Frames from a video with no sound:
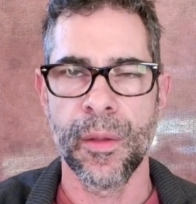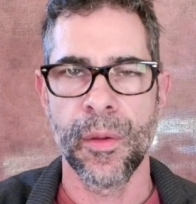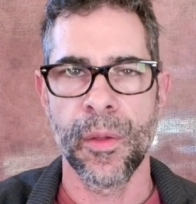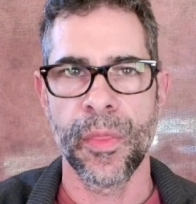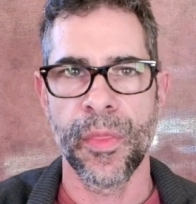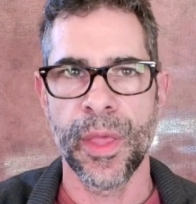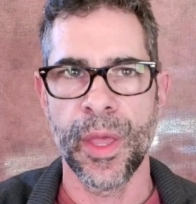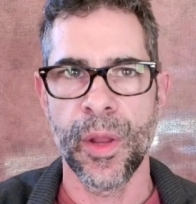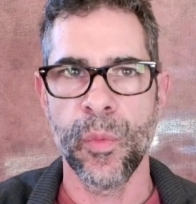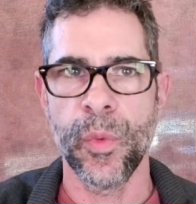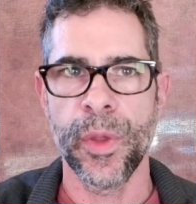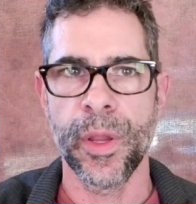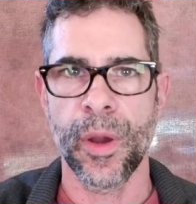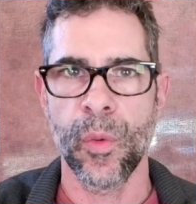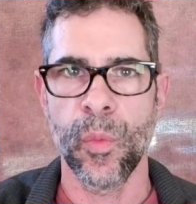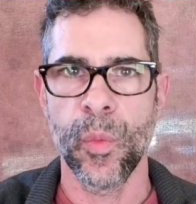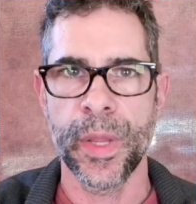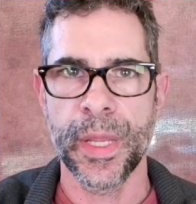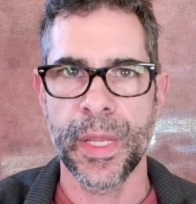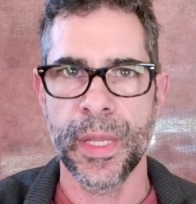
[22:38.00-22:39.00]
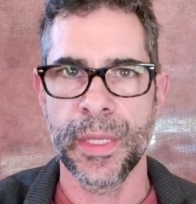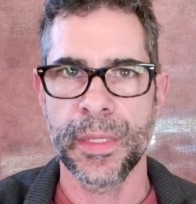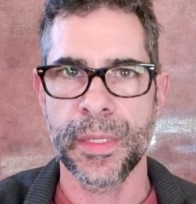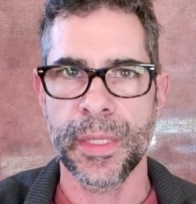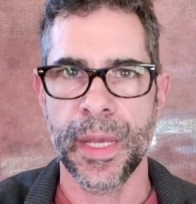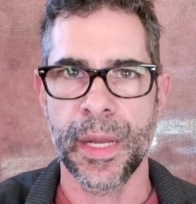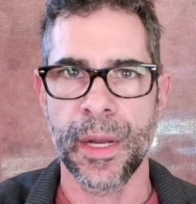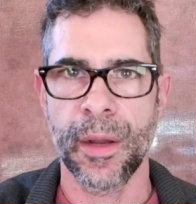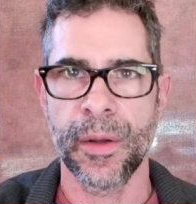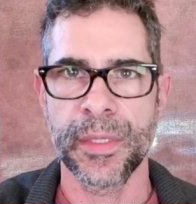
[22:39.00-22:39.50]
Then we are weaned,
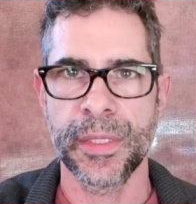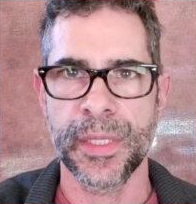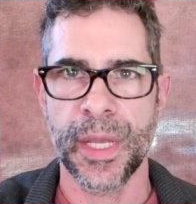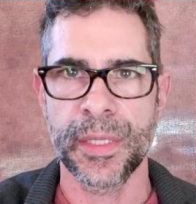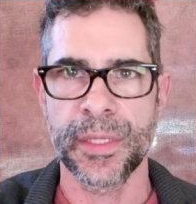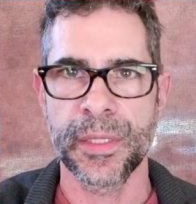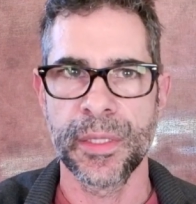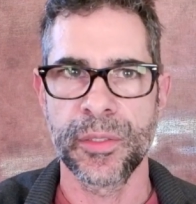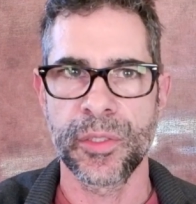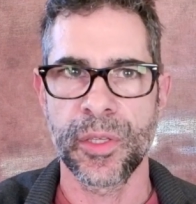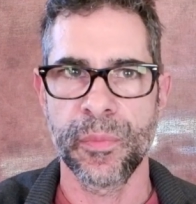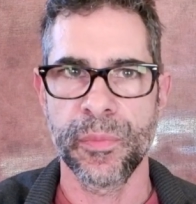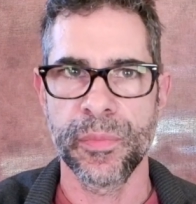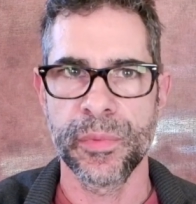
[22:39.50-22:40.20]
and our intestines are